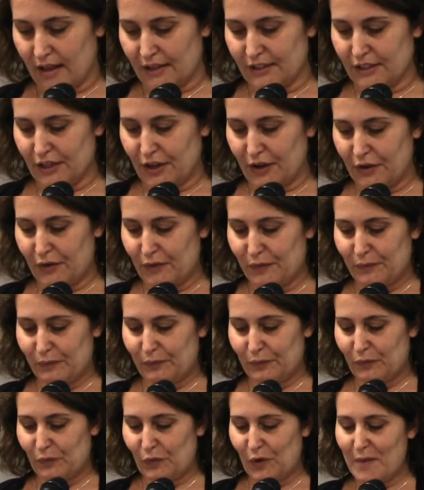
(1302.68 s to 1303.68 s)
So
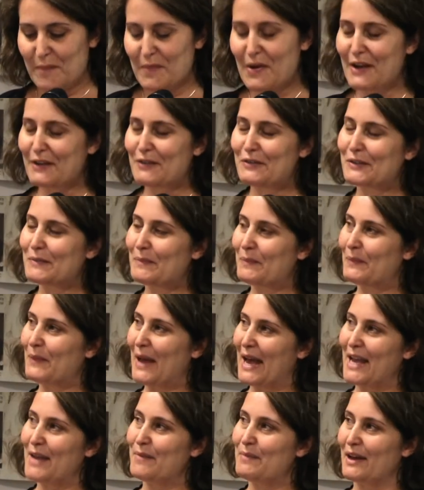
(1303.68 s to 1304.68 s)
what Michael's
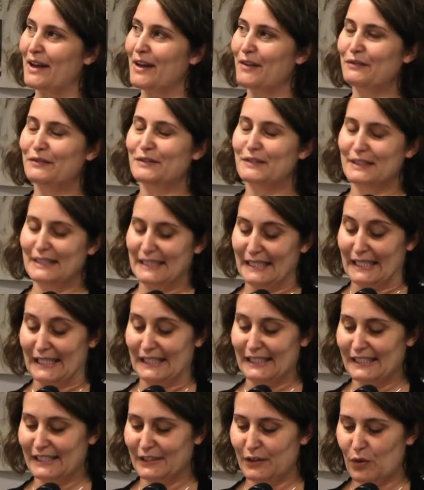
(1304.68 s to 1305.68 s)
paper
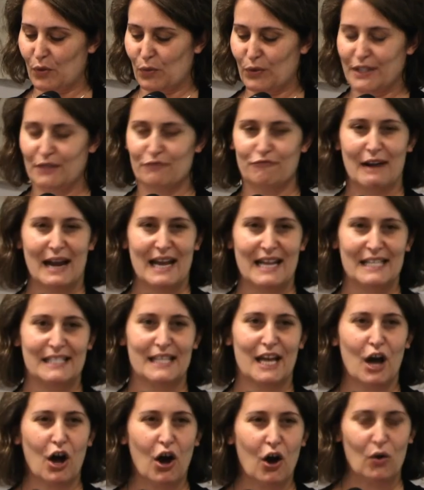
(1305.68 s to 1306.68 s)
did was
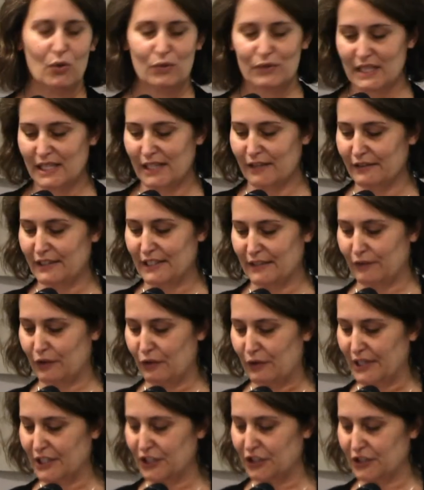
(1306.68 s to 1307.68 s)
raise a whole series of
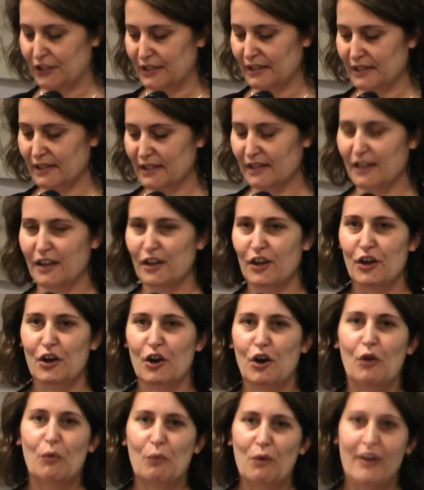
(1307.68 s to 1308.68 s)
questions.
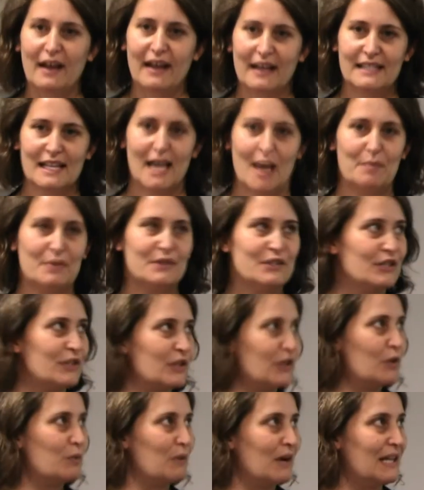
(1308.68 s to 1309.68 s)
What has happened to
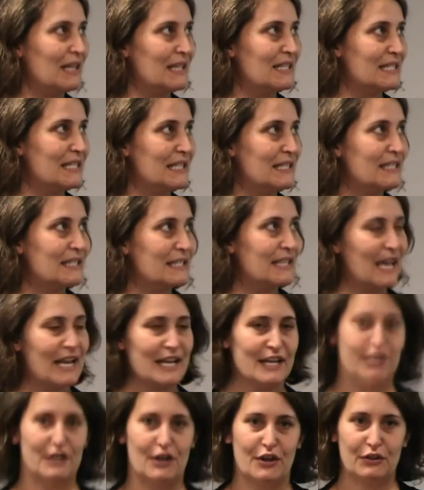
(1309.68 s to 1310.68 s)
the koala since
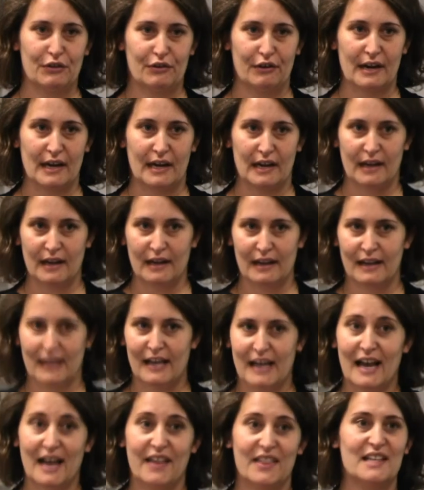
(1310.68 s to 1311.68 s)
1803?
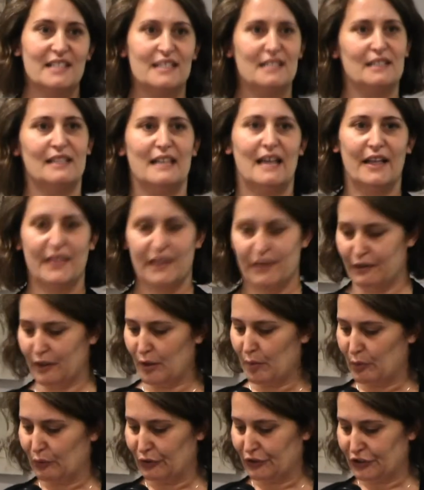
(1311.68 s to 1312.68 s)
Are they still out there
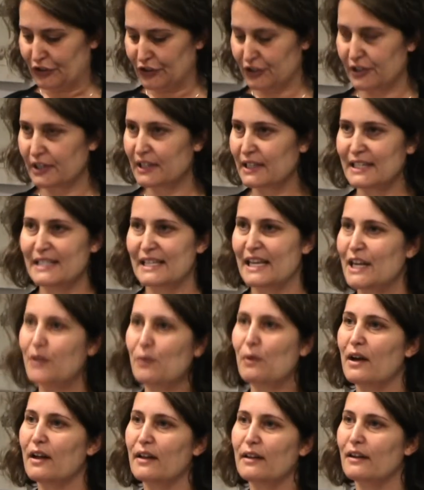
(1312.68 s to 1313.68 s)
in the bush? Is
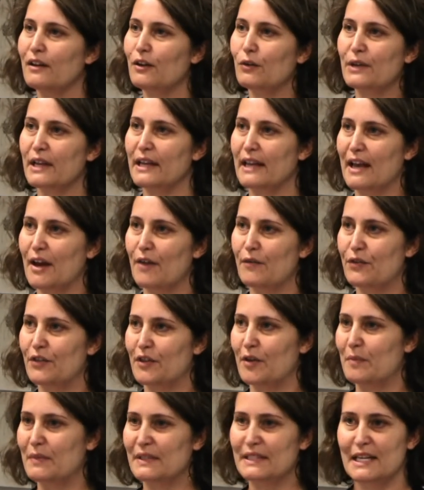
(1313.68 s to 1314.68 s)
anyone looking out for
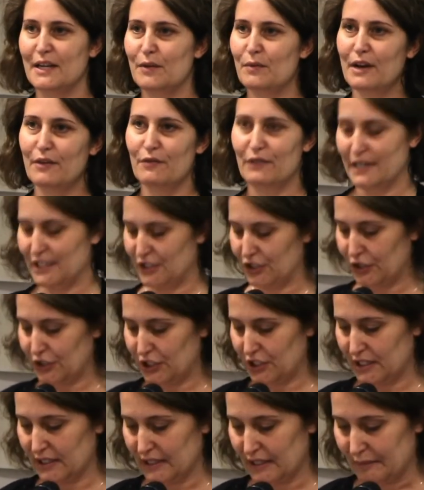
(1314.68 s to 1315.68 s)
them? Is anyone
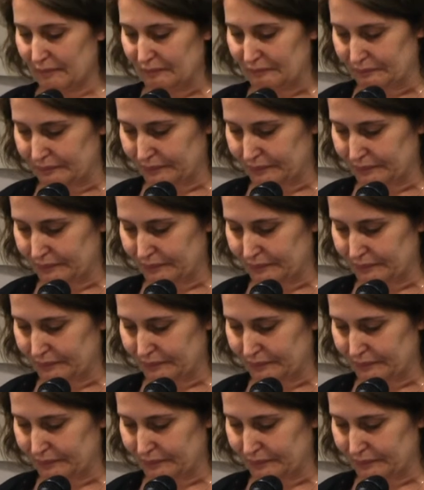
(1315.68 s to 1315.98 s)
researching them?